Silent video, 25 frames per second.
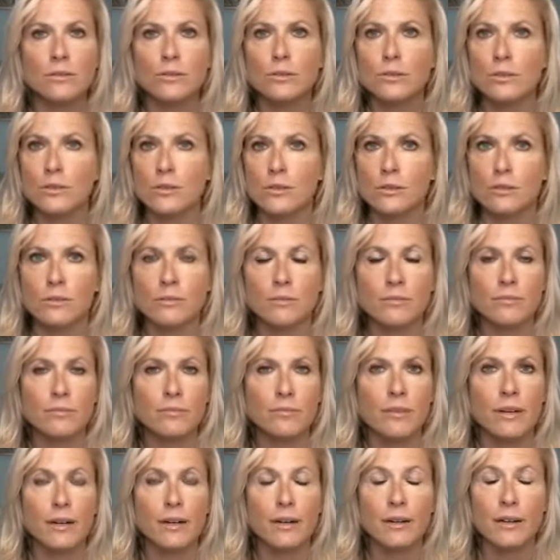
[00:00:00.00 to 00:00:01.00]
Ooh,
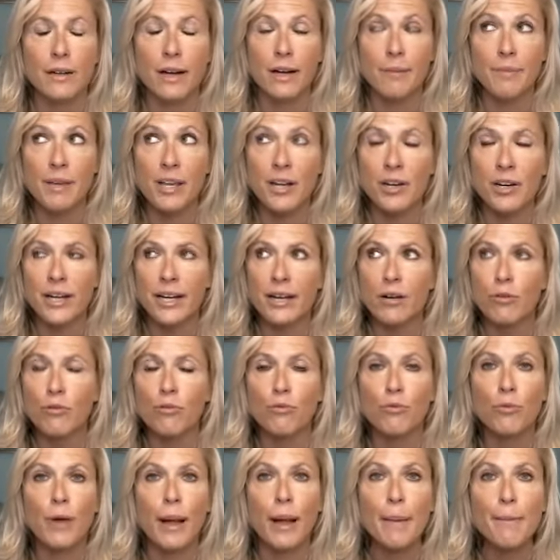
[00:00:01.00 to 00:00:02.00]
I'm hearing
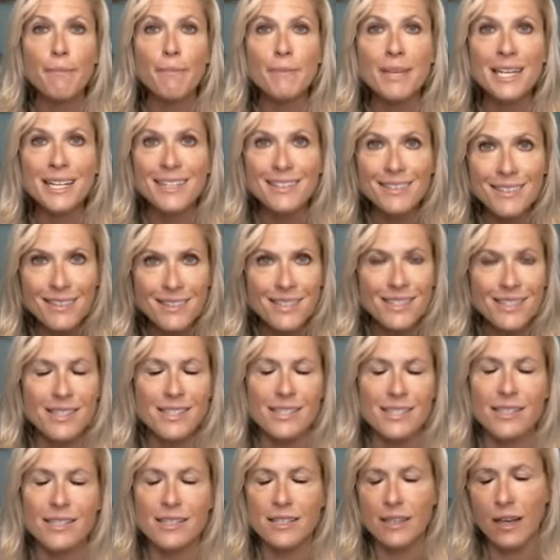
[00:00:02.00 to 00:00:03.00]

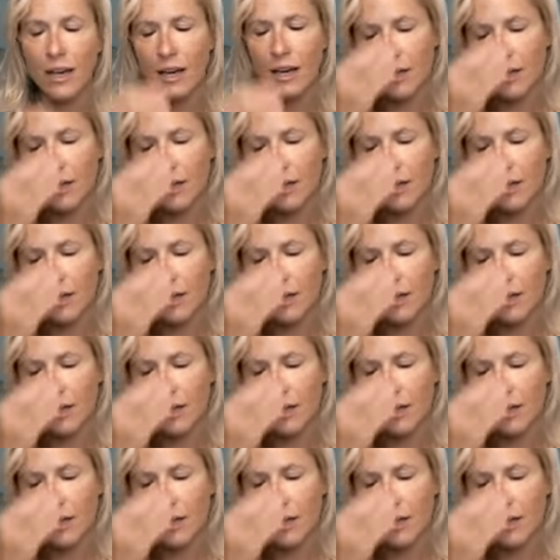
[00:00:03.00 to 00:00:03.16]
remnants,